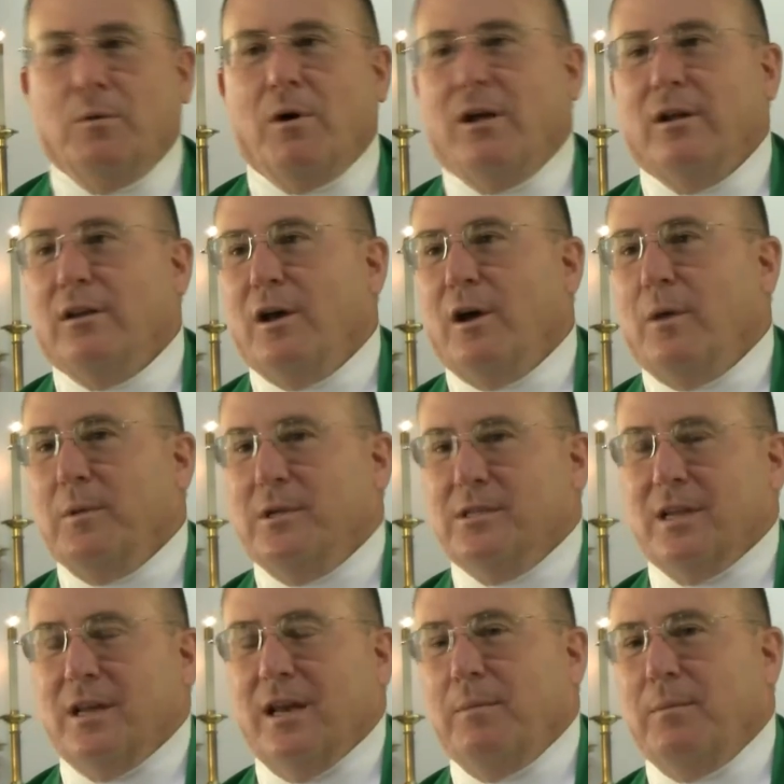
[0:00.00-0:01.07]
all know him. He
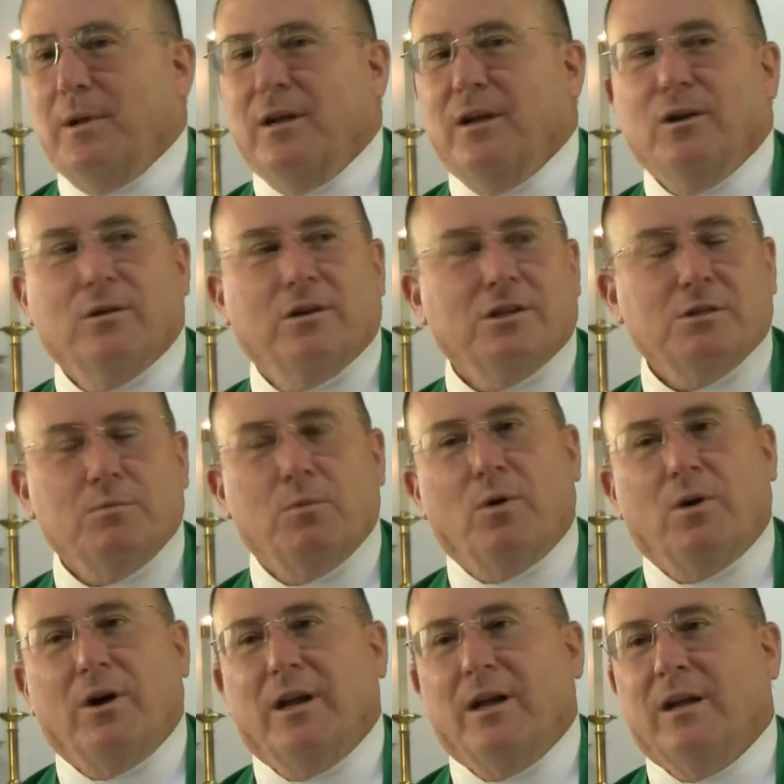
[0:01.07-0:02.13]
said he'd be here this
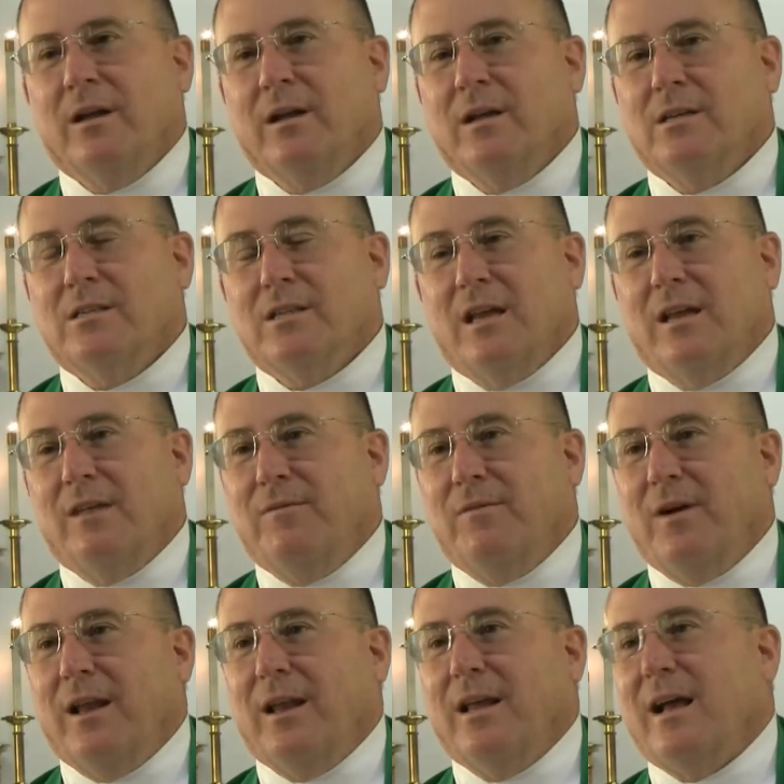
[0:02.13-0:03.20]
morning. He said he
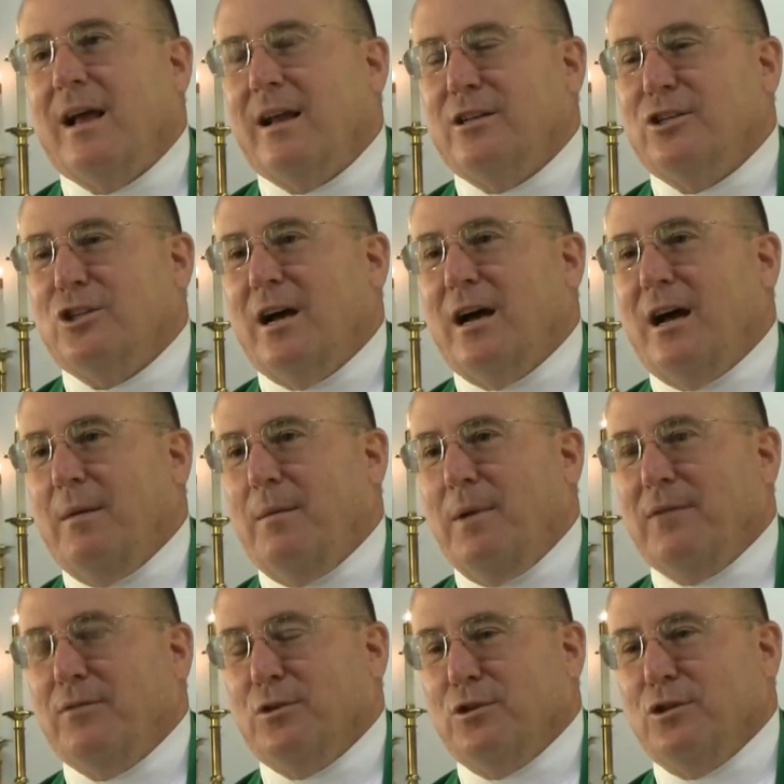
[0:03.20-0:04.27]
finally got a job
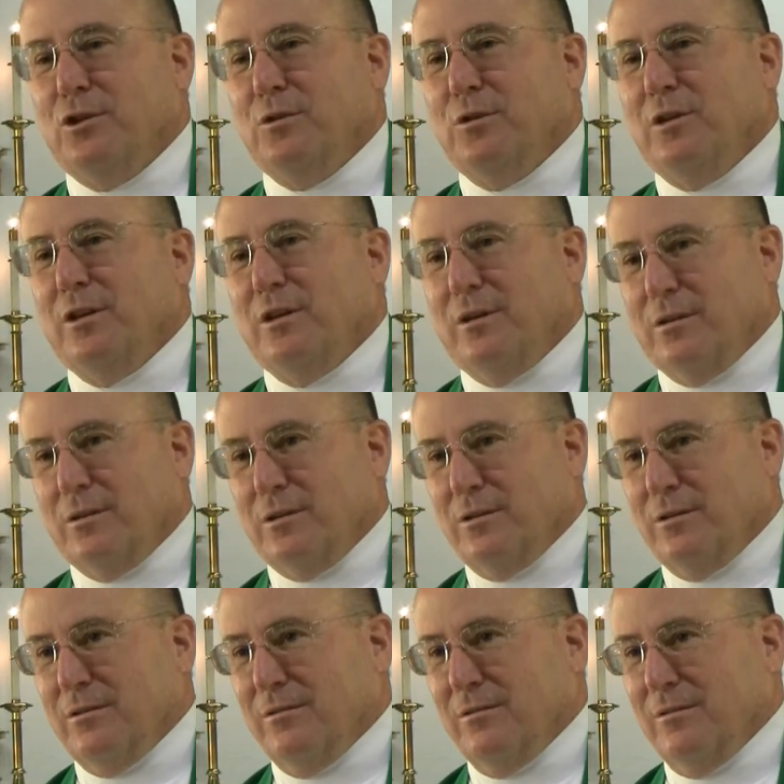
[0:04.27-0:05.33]
after 2 years.
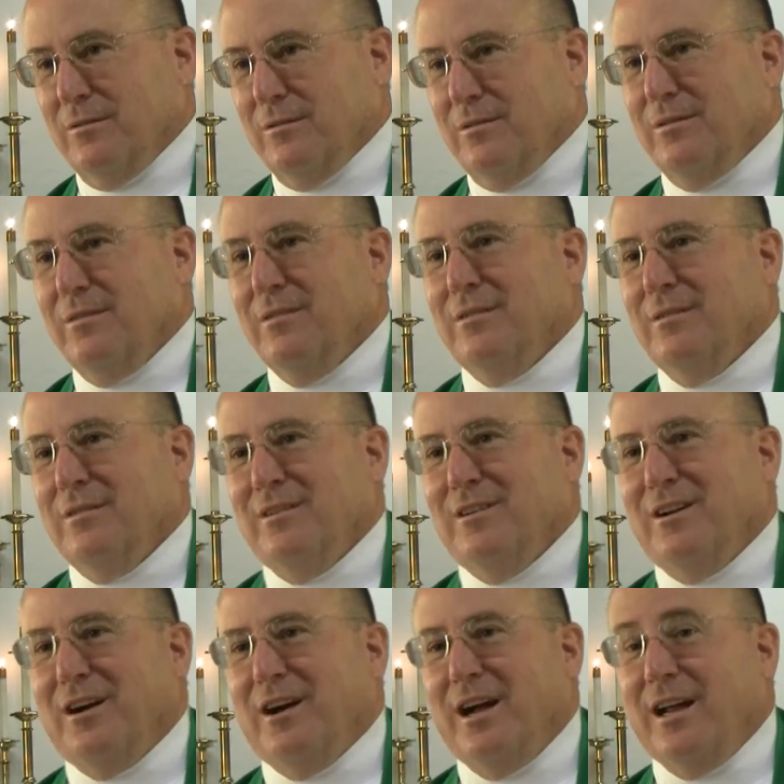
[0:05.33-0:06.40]

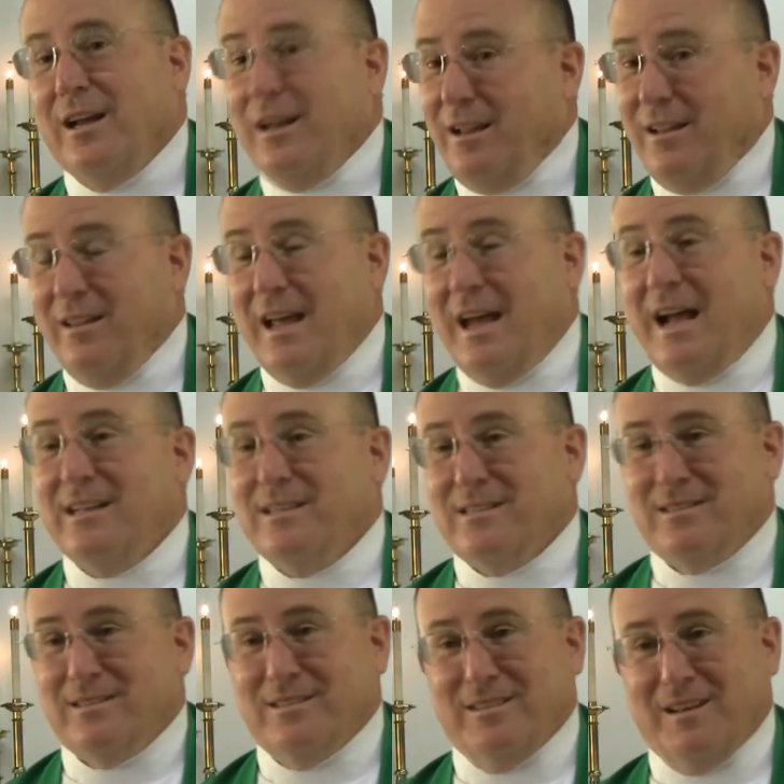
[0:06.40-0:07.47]
All right?
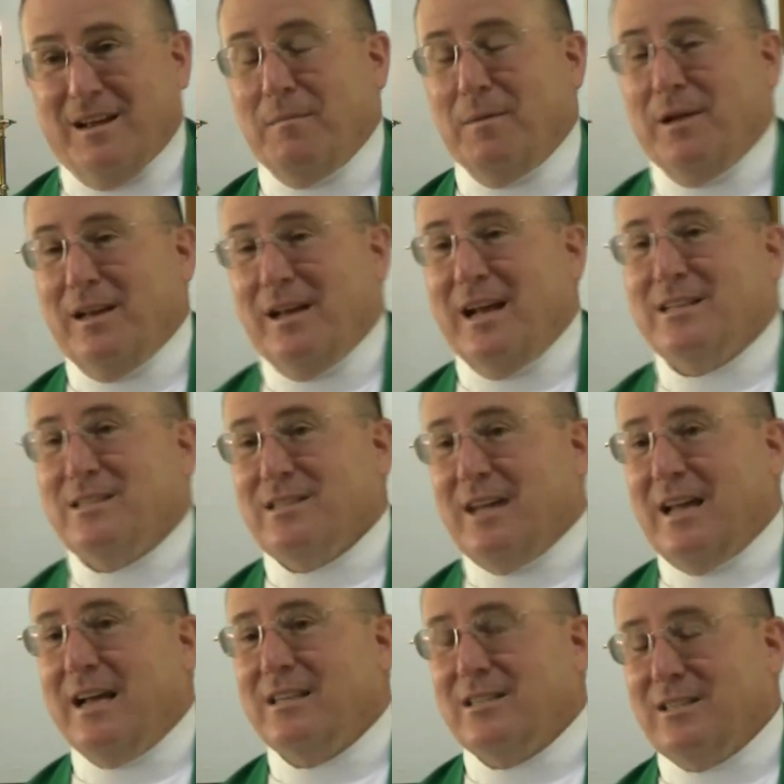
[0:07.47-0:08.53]
That's a
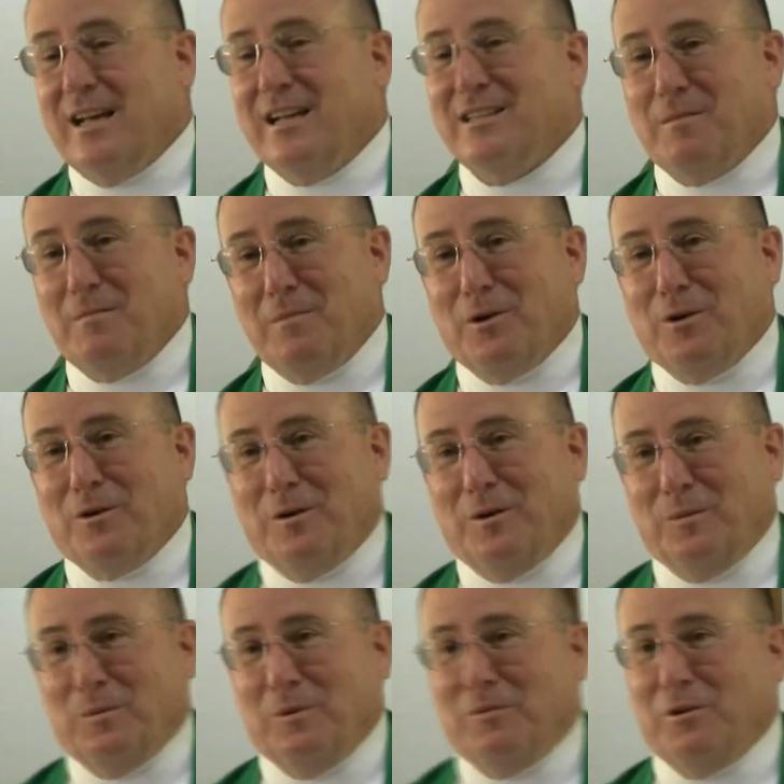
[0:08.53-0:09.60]
miracle
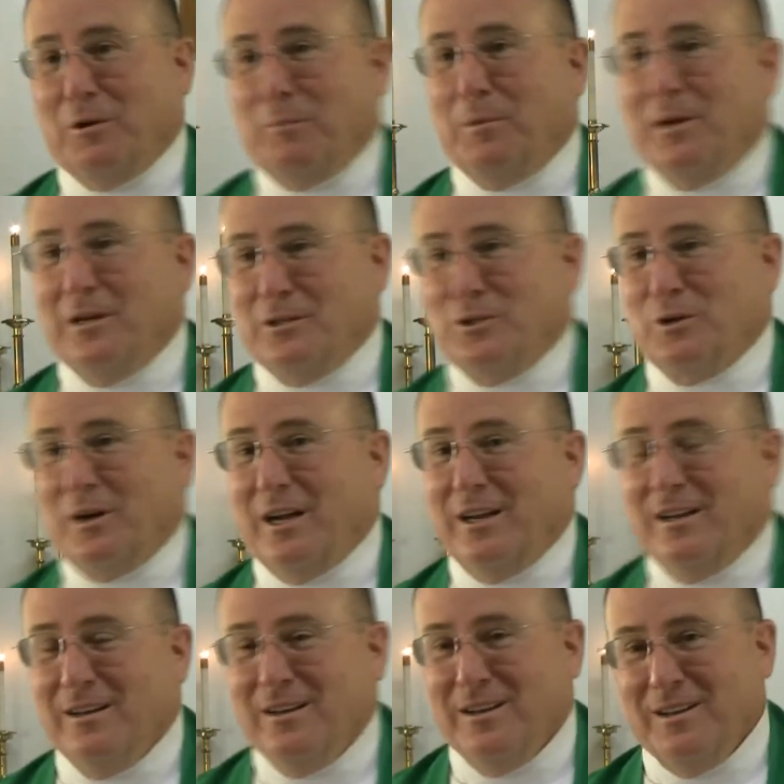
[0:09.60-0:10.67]
in Riviera Beach,
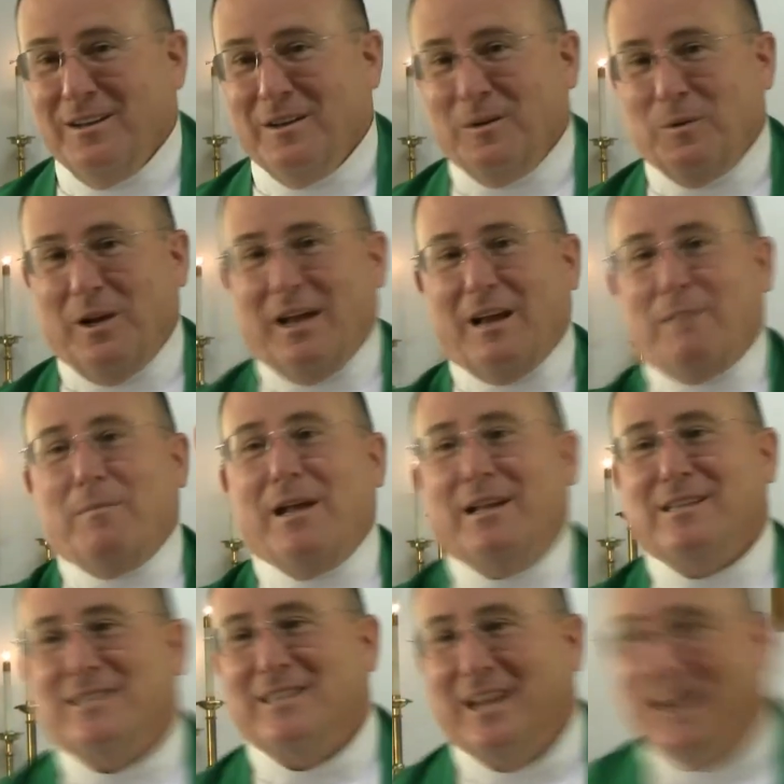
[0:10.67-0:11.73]
right? We had a man
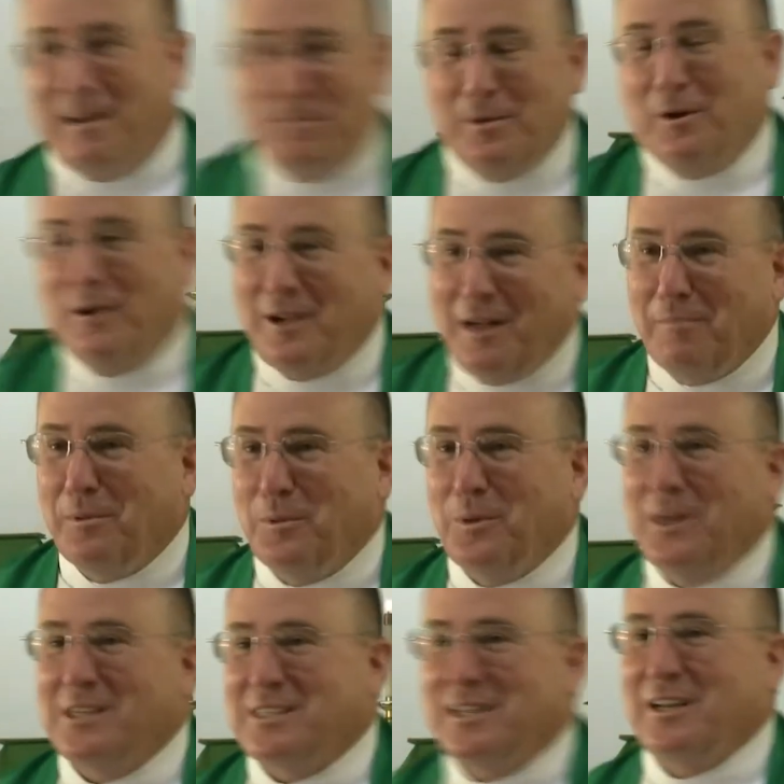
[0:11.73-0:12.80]
stand up here a couple
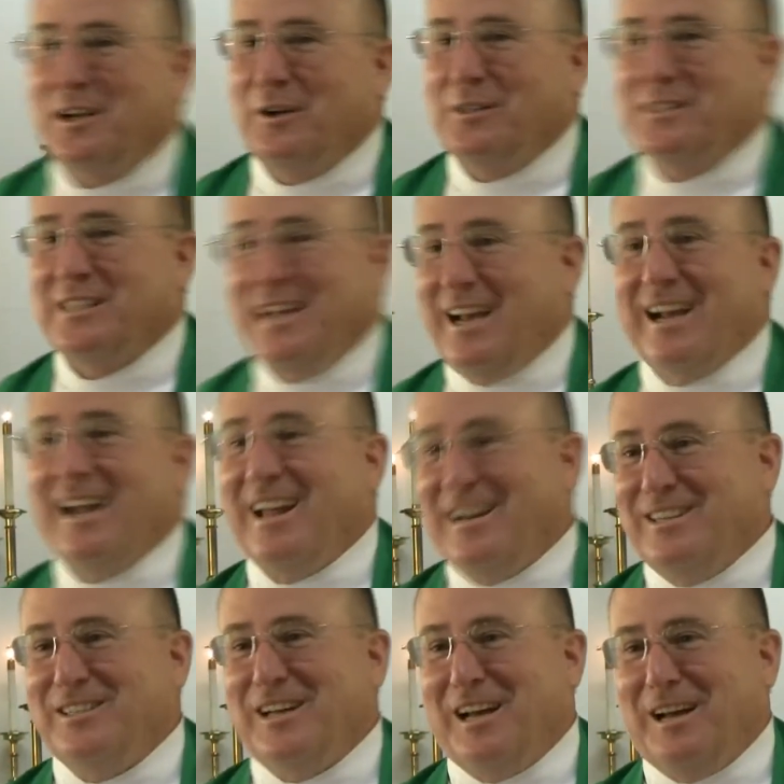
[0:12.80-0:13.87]
weeks ago and say, I got
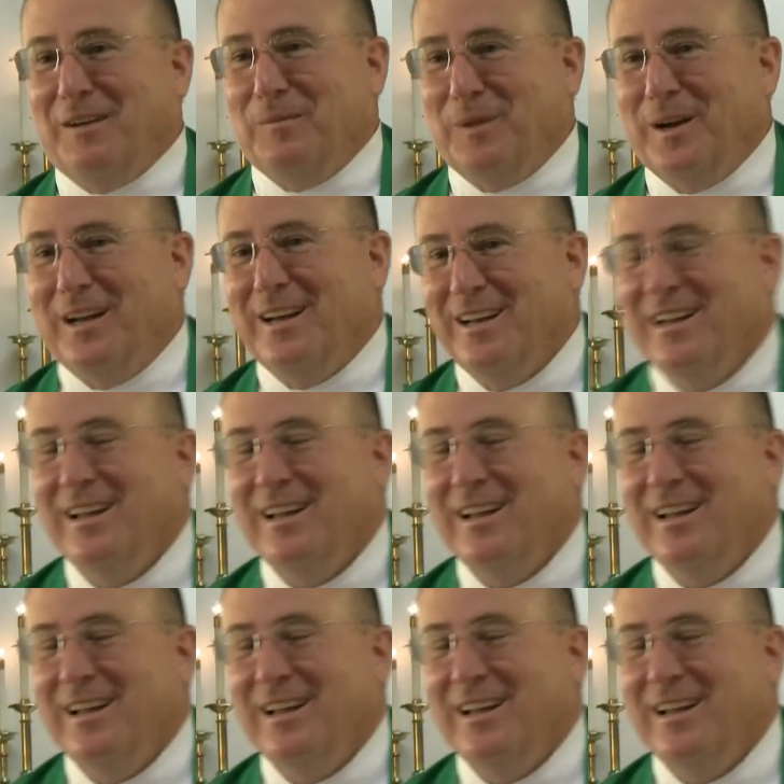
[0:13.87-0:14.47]
a job, right?